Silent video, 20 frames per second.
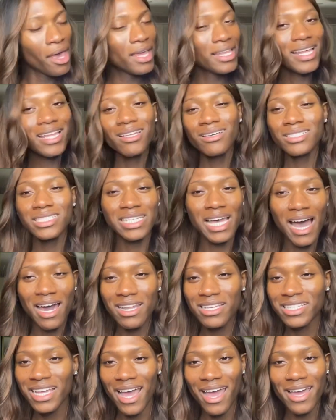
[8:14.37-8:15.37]
That little
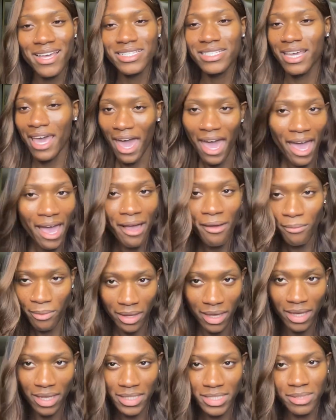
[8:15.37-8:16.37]
childish ass gang
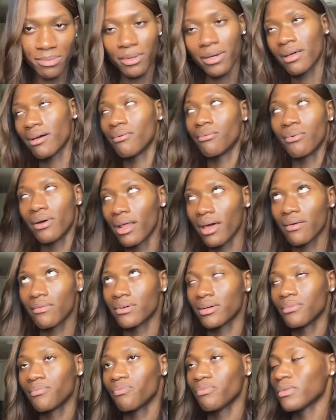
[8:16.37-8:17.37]
bitch, but
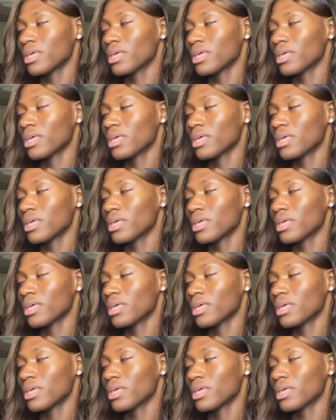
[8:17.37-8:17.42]
whatever.